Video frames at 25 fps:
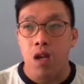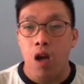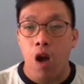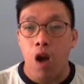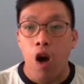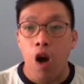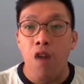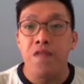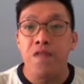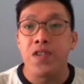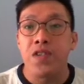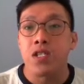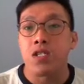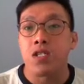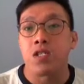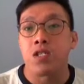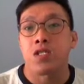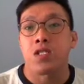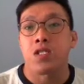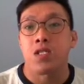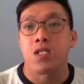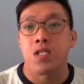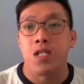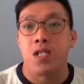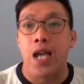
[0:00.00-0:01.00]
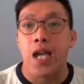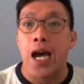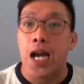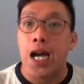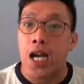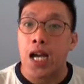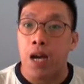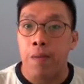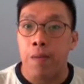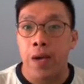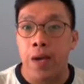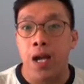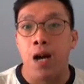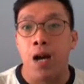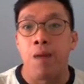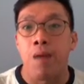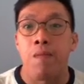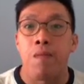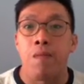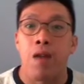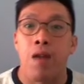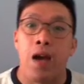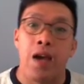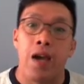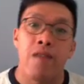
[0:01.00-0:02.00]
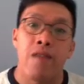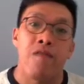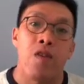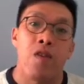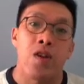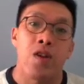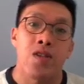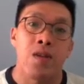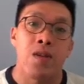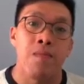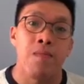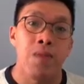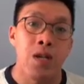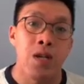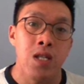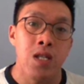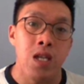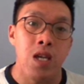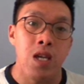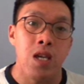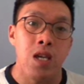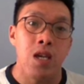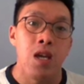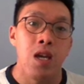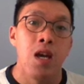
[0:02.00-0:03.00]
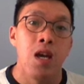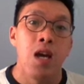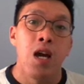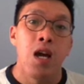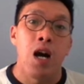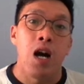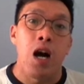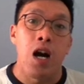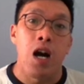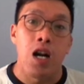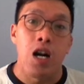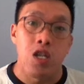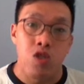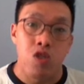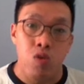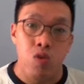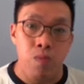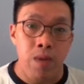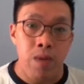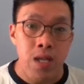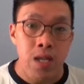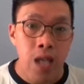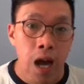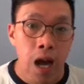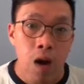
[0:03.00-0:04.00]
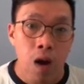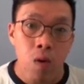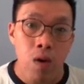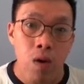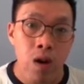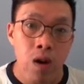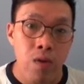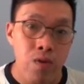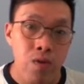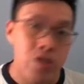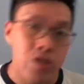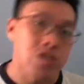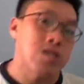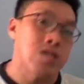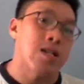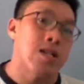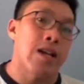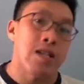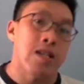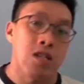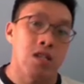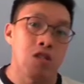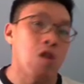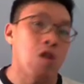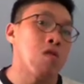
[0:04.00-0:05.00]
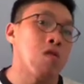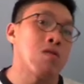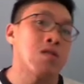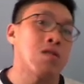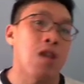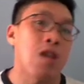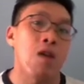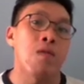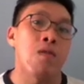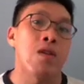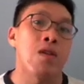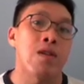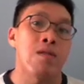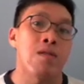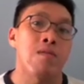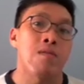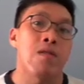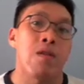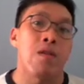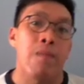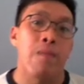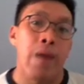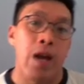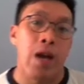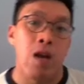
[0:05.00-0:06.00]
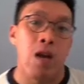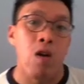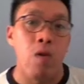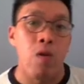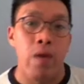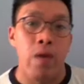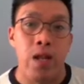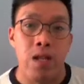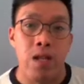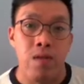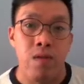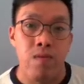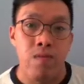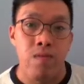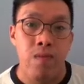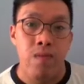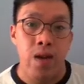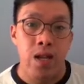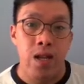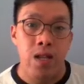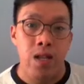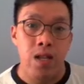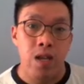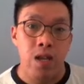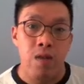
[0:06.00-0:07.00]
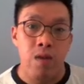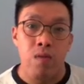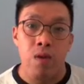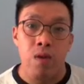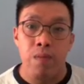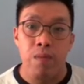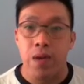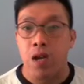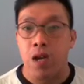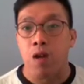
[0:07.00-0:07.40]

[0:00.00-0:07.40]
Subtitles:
offices that are coming up, like for example the super tower, which is like the tallest tower in Bangkok when it will be